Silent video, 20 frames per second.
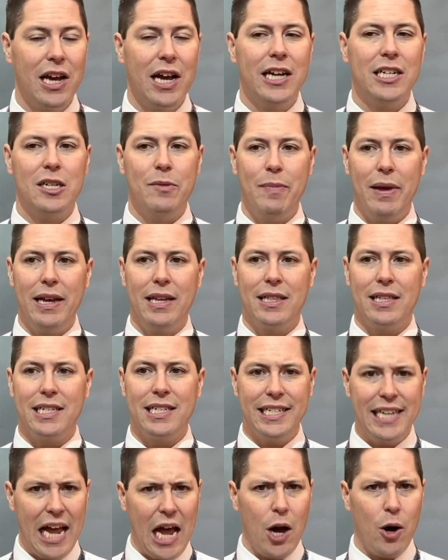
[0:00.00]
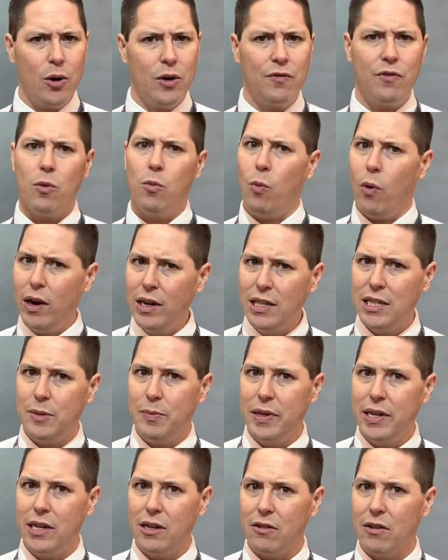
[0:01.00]
to make the sound from 1
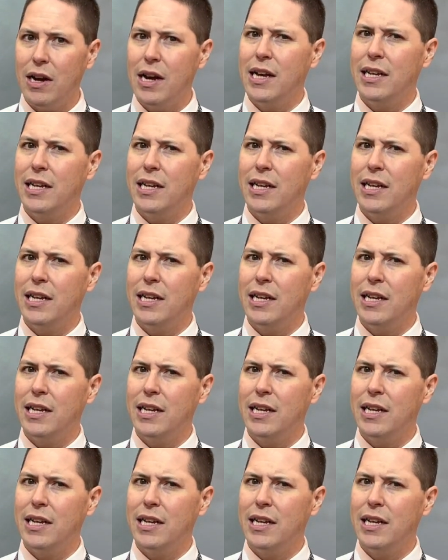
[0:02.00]
speaker